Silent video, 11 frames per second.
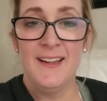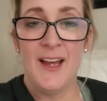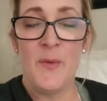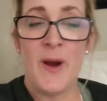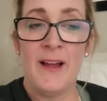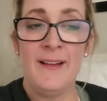And
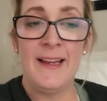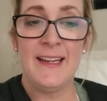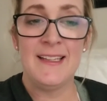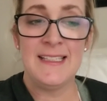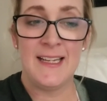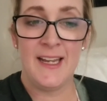while I
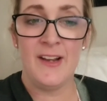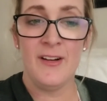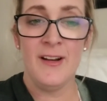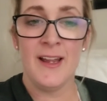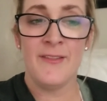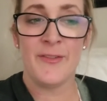can sit
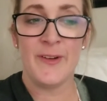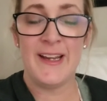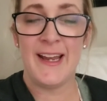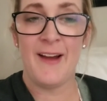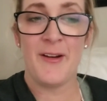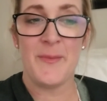here and
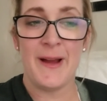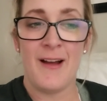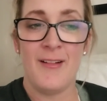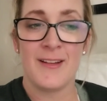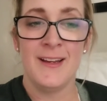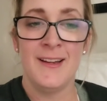freak out
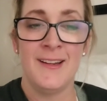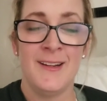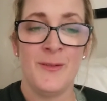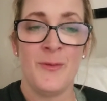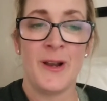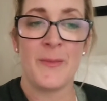about
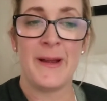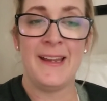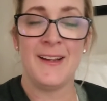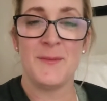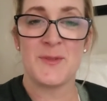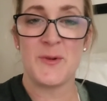where my
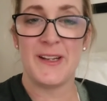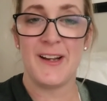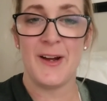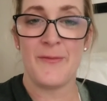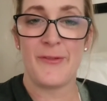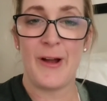income's going to
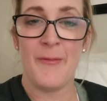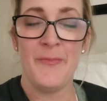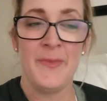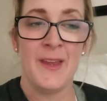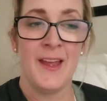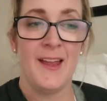come from,
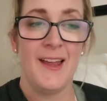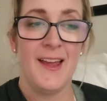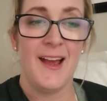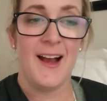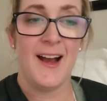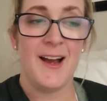
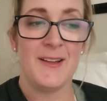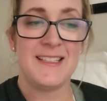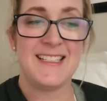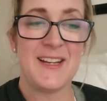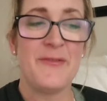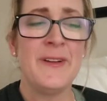
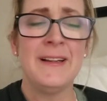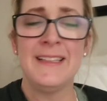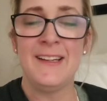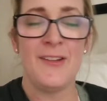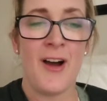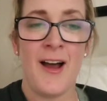it's
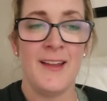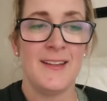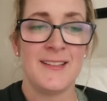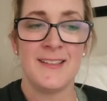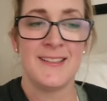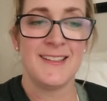definitely
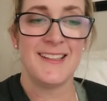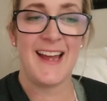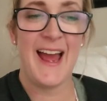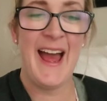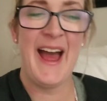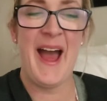not
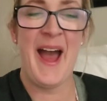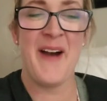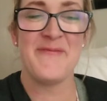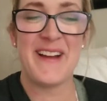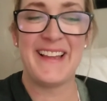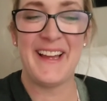how
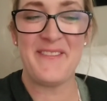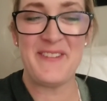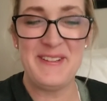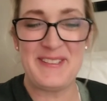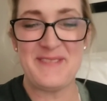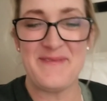my life
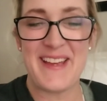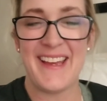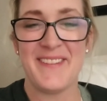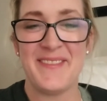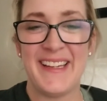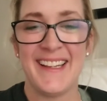used to be.
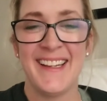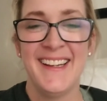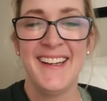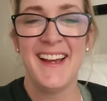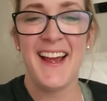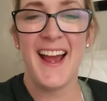I mean,
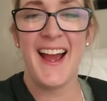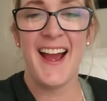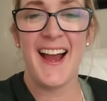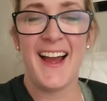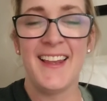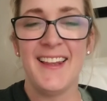
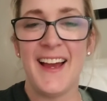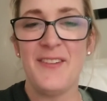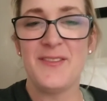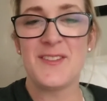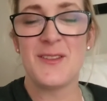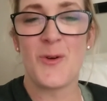I
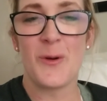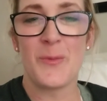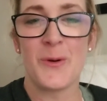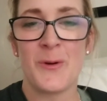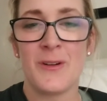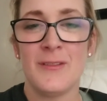left the
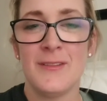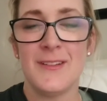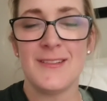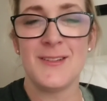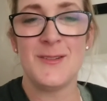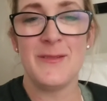corporate world
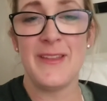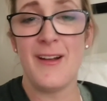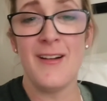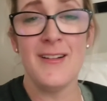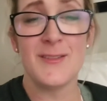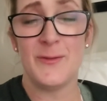to do the
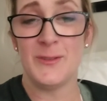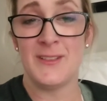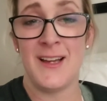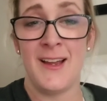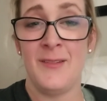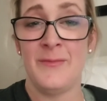arts full
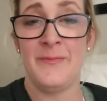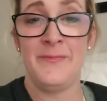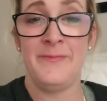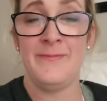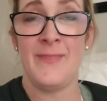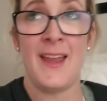time,
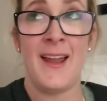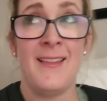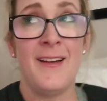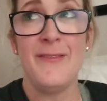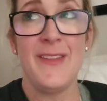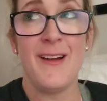and I
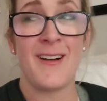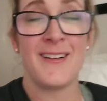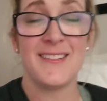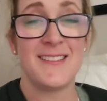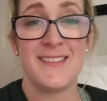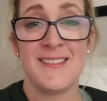love the
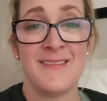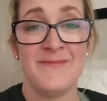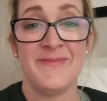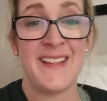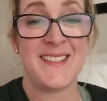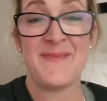arts.
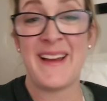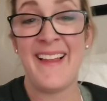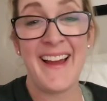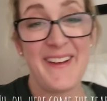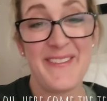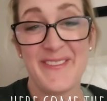It's my
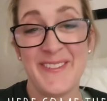life.